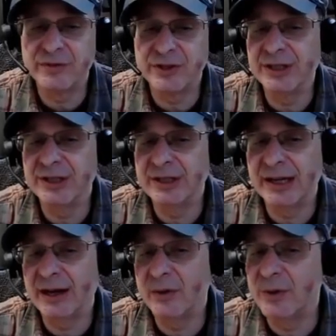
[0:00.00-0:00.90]
we've seen
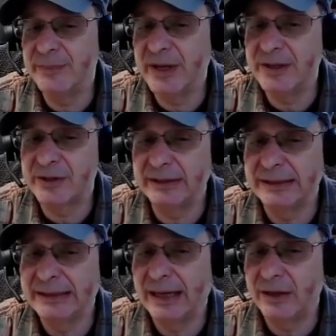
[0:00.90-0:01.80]
and how we
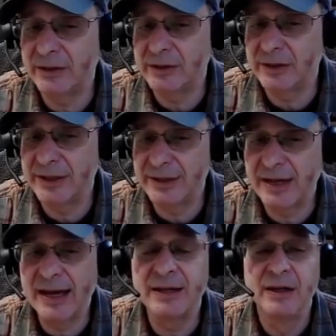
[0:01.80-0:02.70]
basically calculate
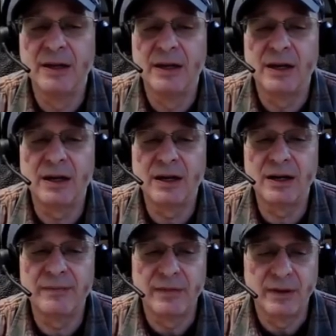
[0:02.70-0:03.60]
that.
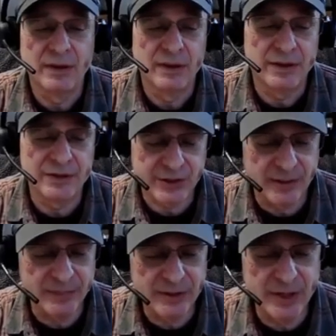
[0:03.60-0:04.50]
Uh, there's a
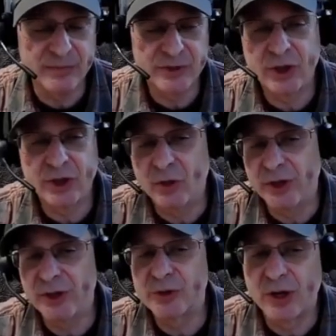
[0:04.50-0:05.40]
couple of numbers that go
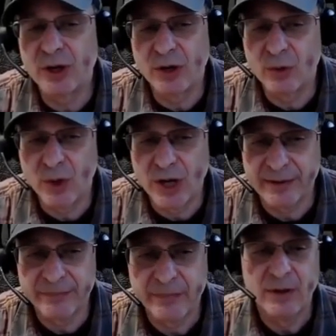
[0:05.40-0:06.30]
into an
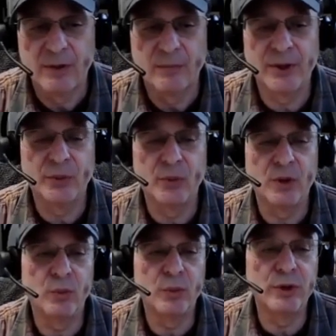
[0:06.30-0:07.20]
ROI, but the
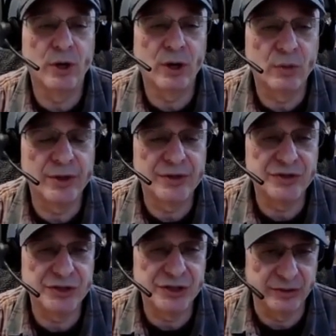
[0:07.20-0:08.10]
one we work with
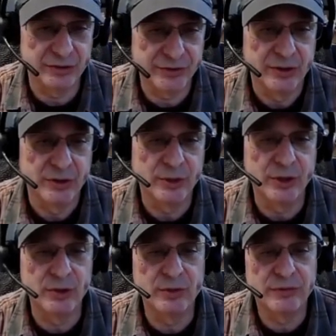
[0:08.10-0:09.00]
is yields. We
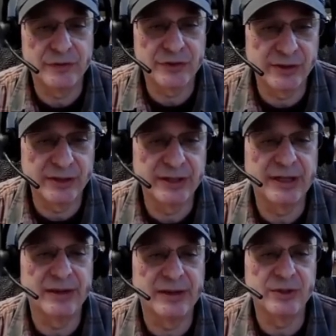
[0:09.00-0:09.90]
go to a
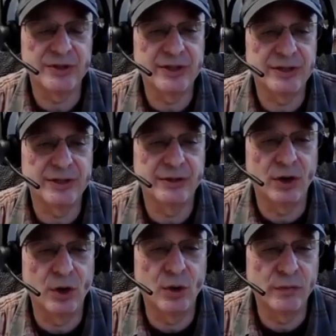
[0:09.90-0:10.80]
facility and we see that
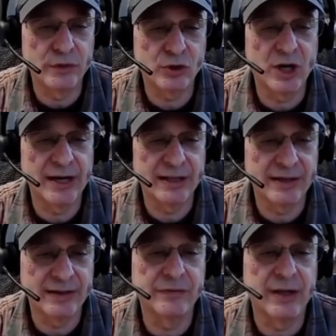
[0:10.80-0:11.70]
they're over drying
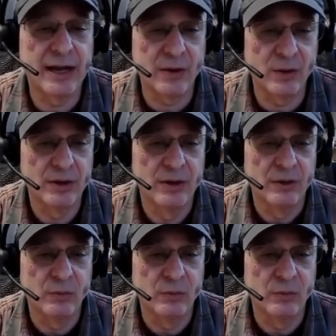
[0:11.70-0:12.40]
their flour.